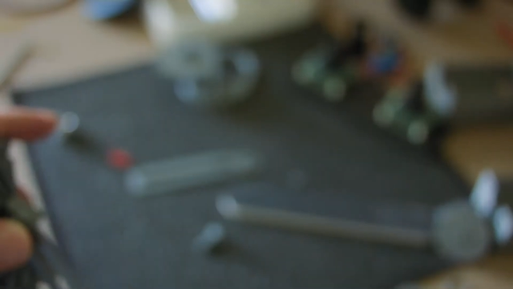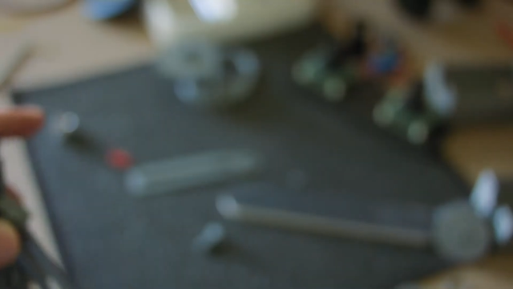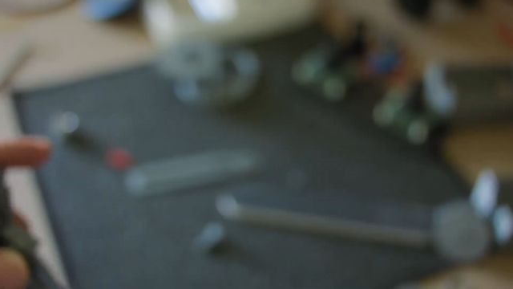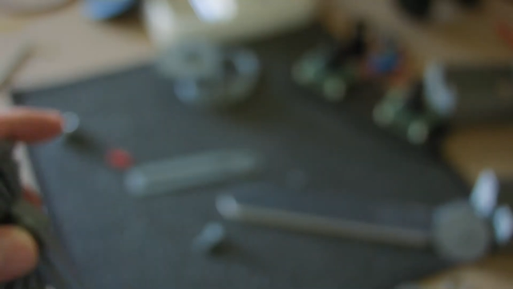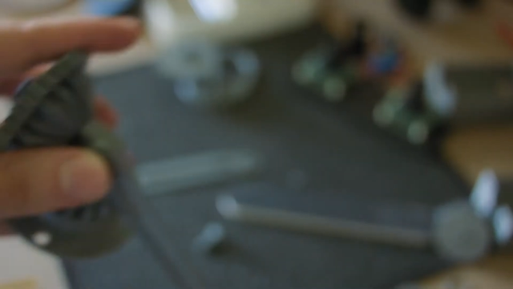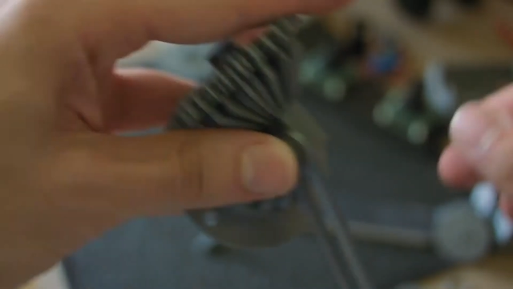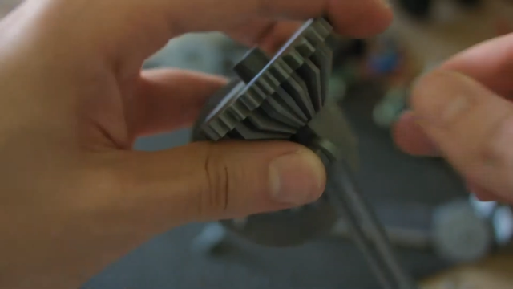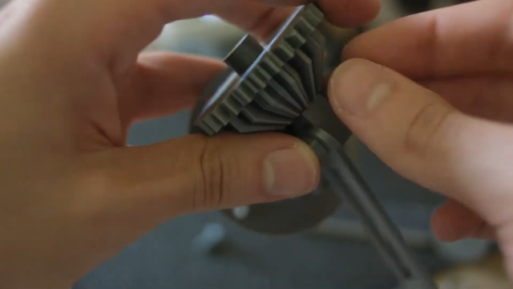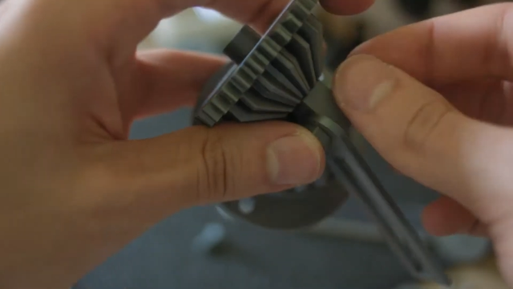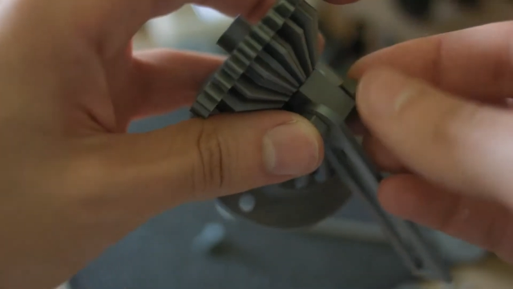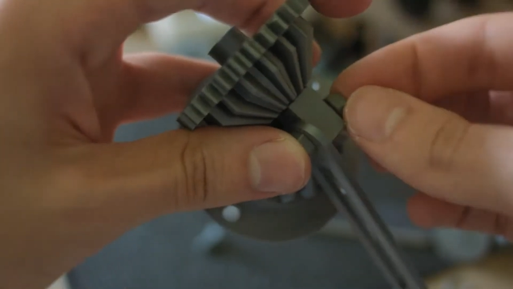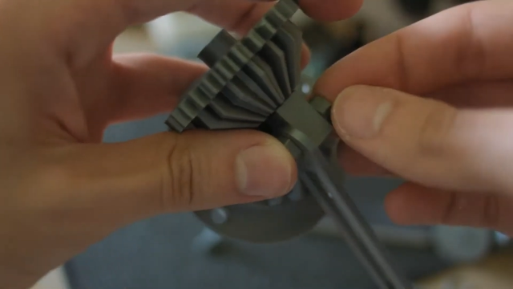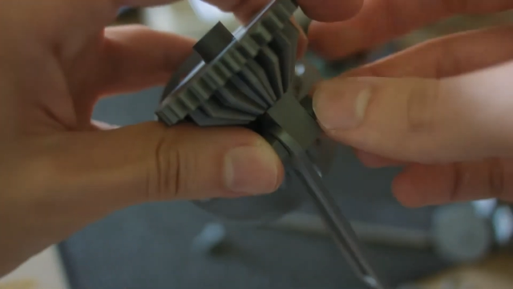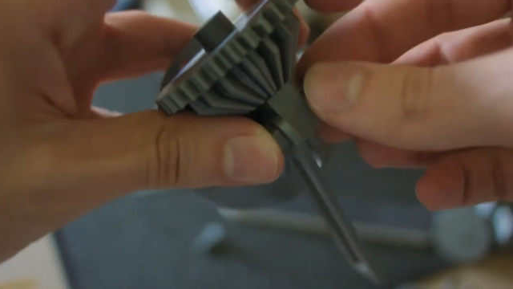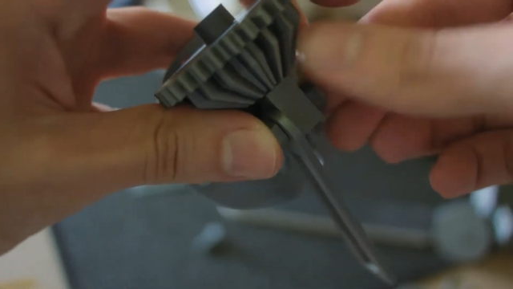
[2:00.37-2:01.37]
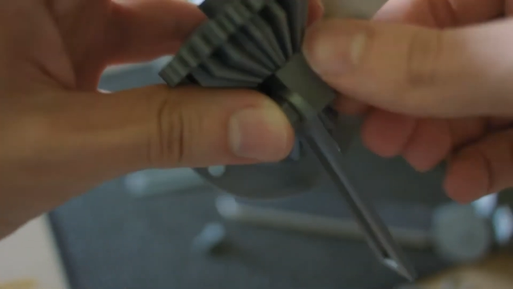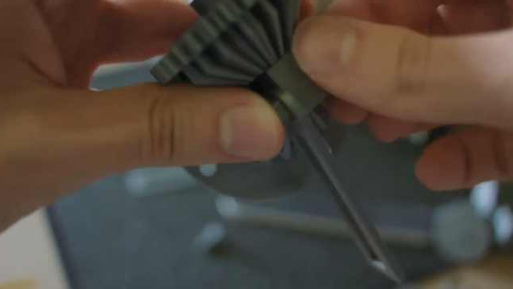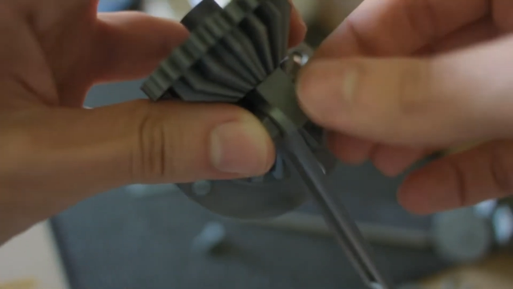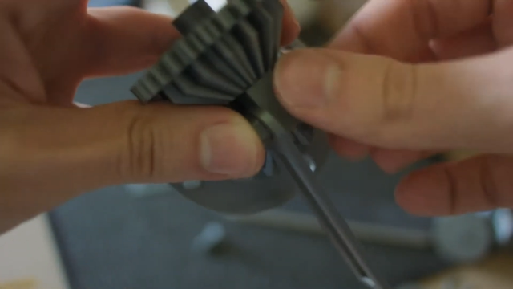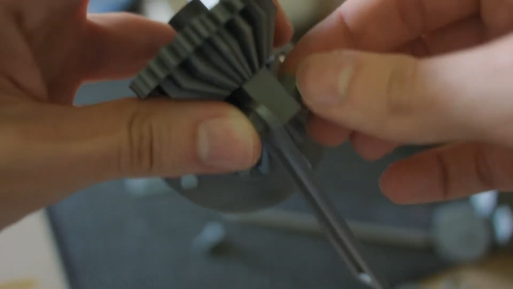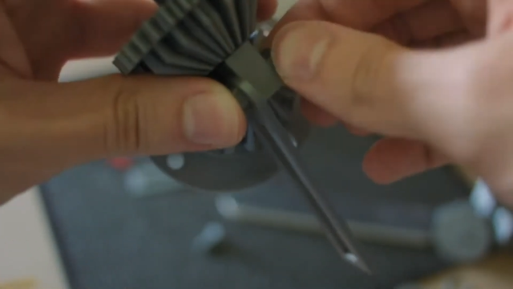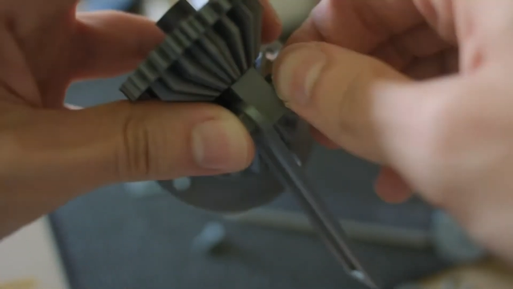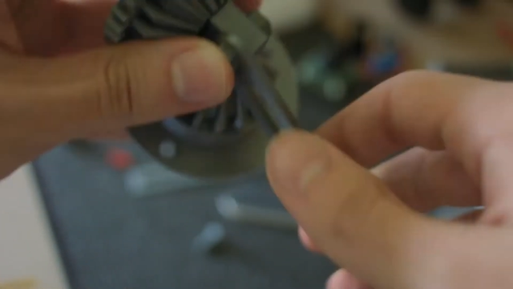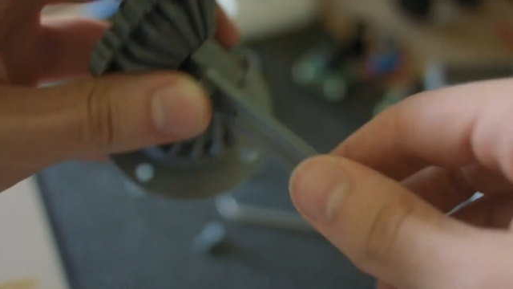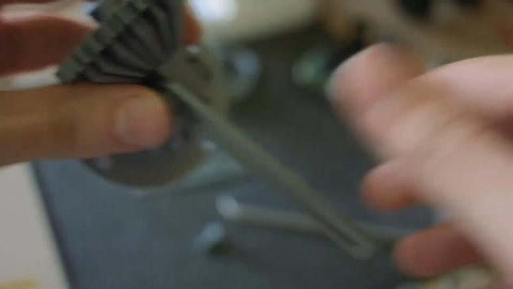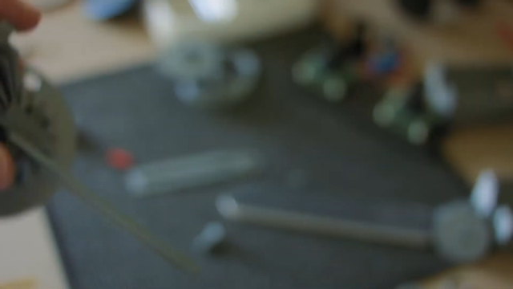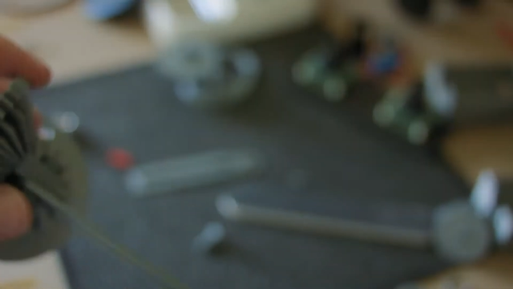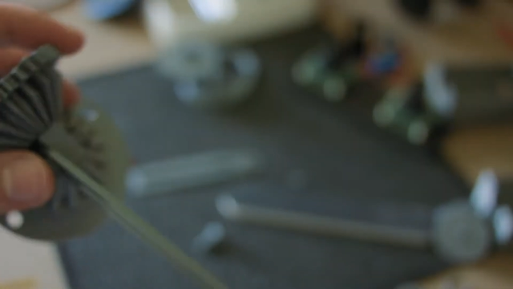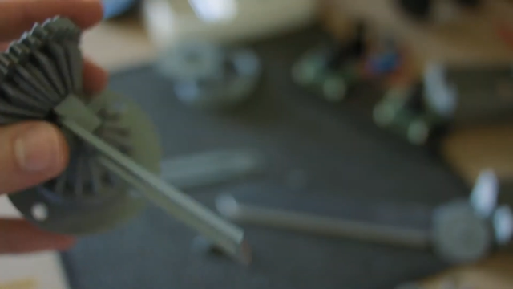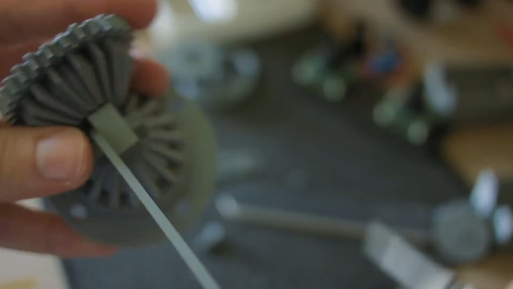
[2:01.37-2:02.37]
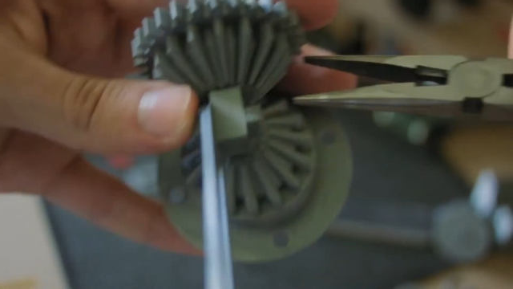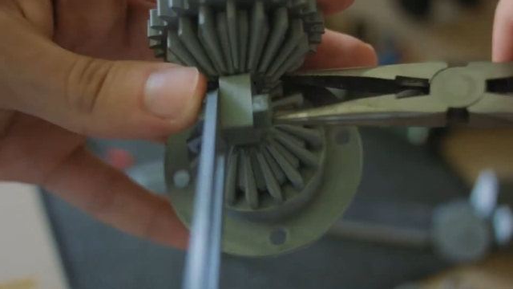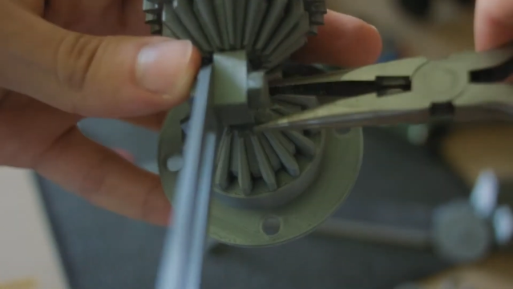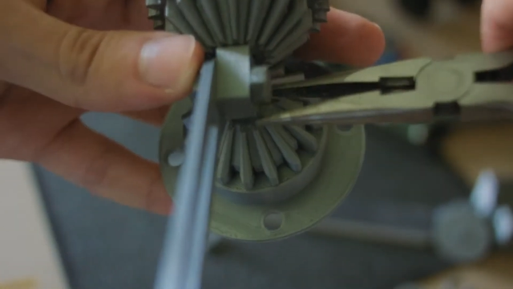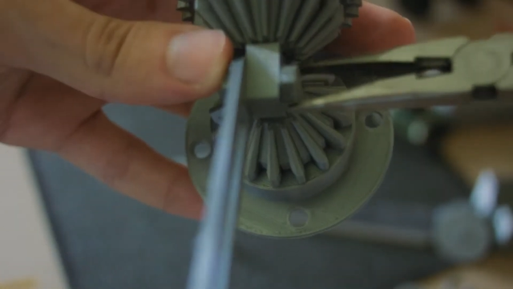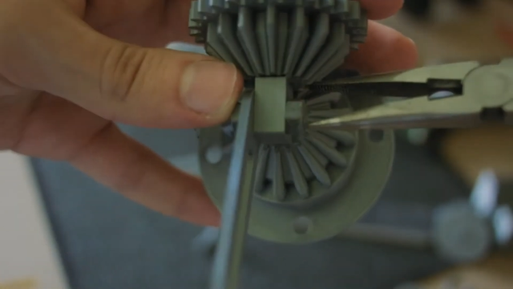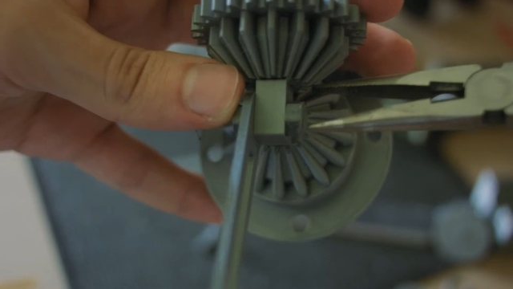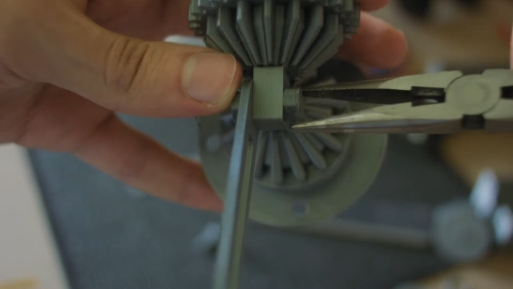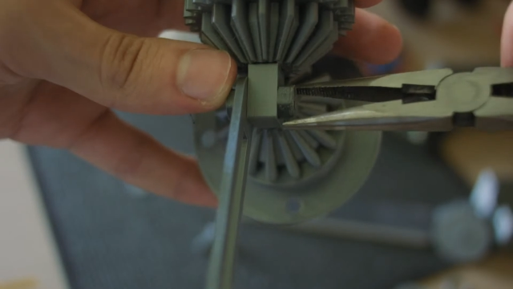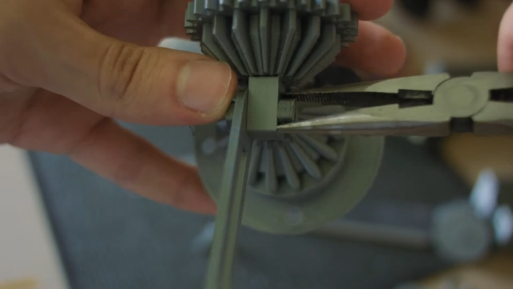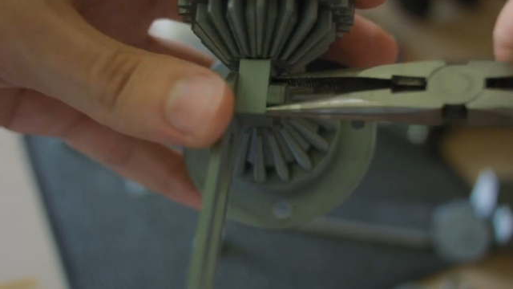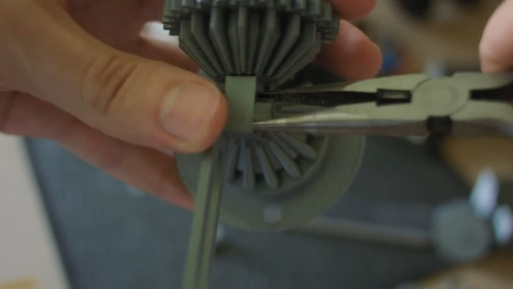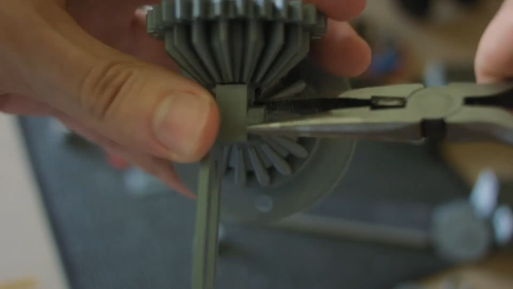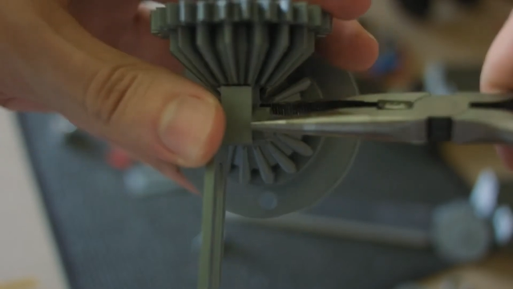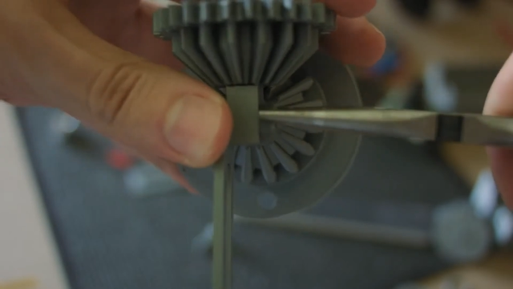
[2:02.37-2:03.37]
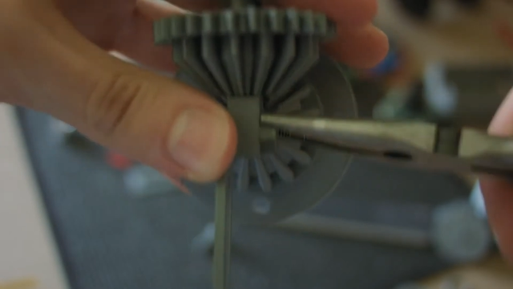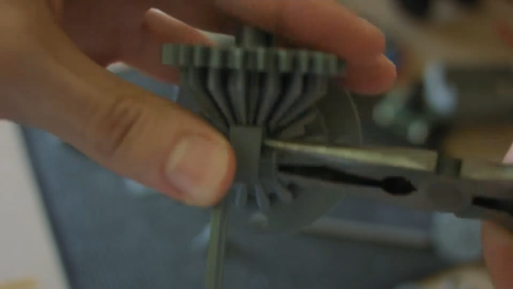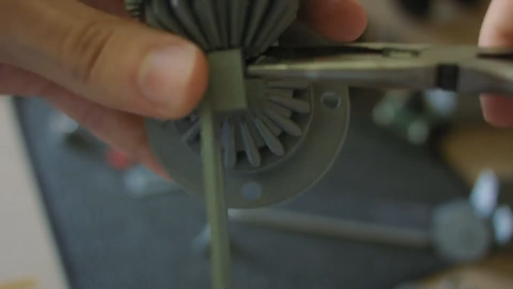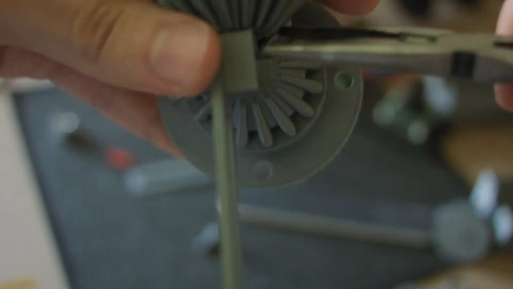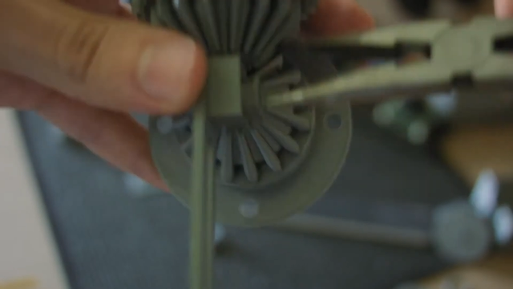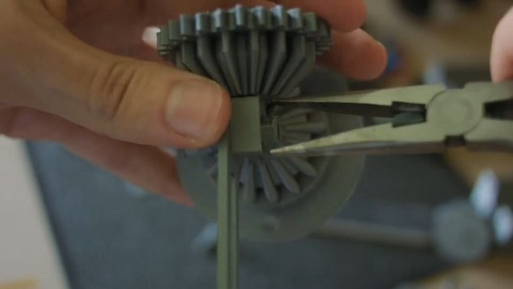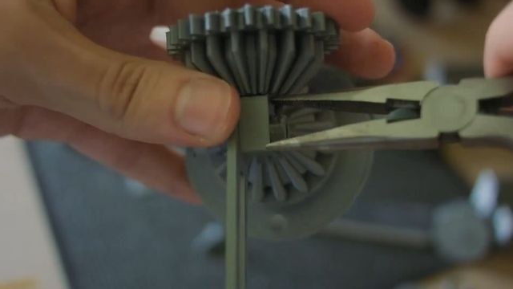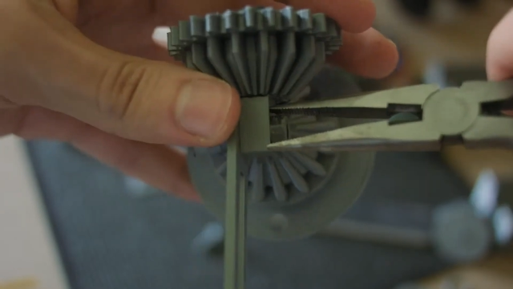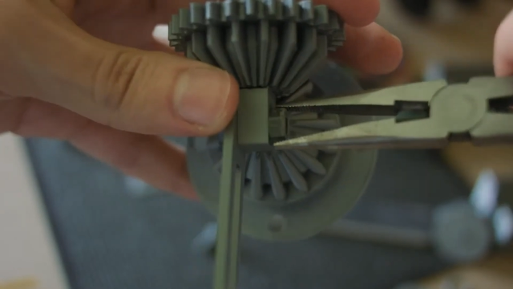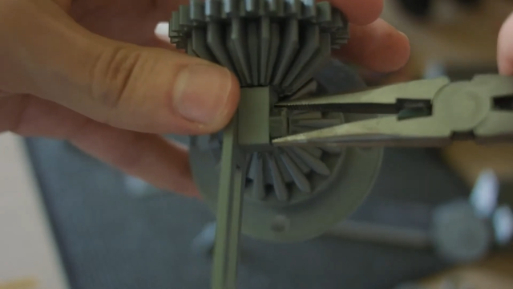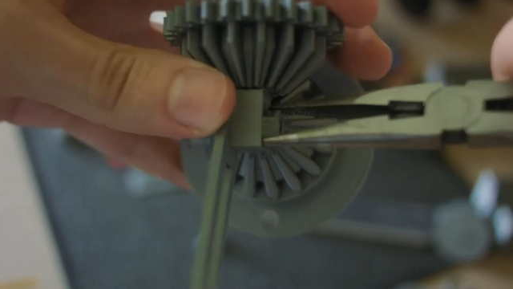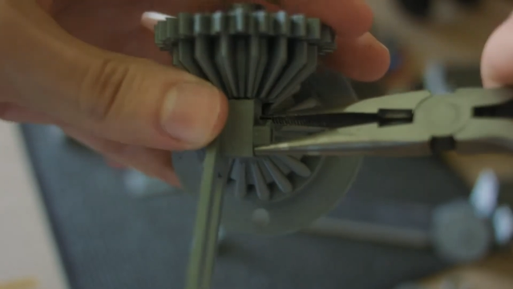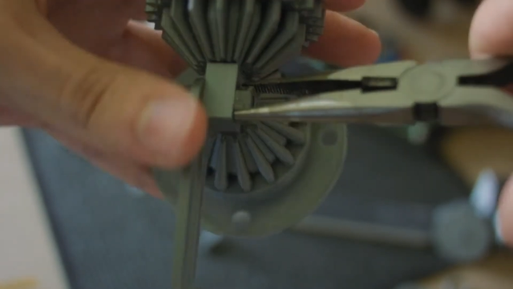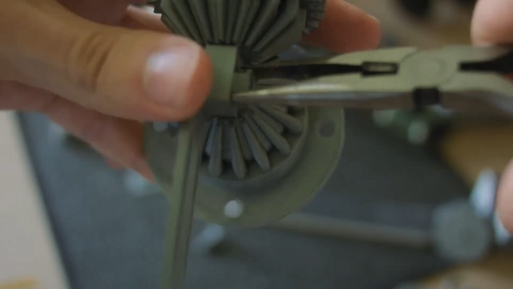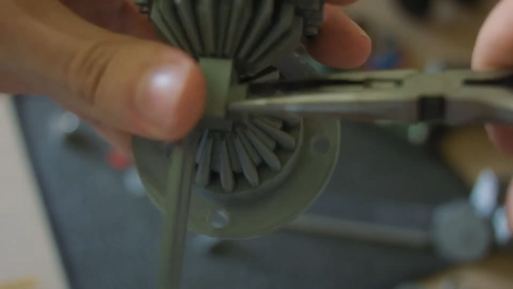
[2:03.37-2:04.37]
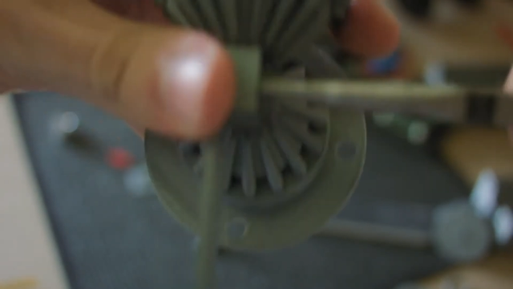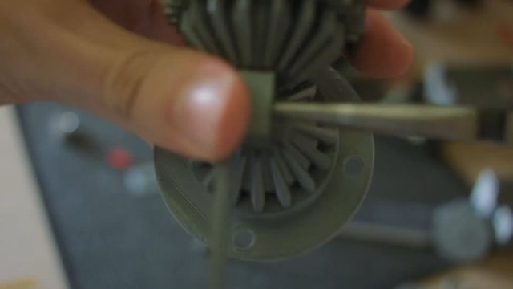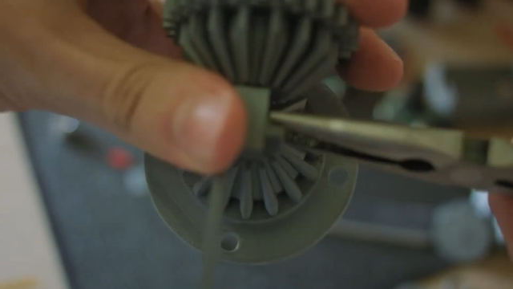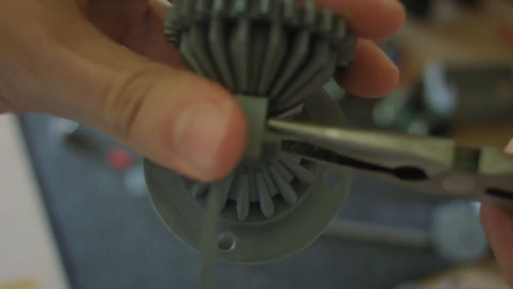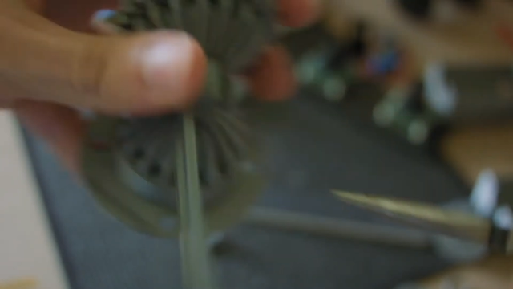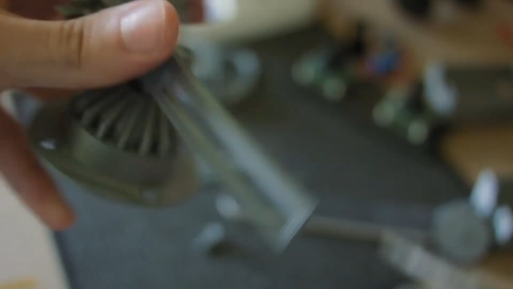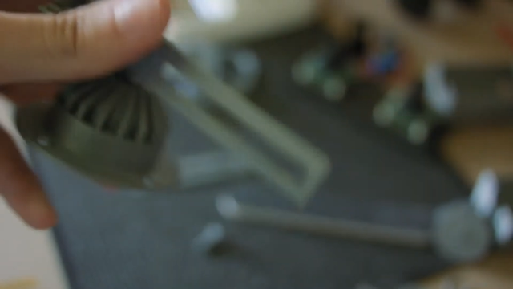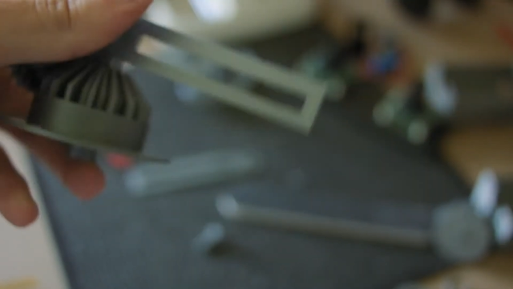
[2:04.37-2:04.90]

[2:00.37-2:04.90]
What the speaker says: Nobody's mouth can be seen.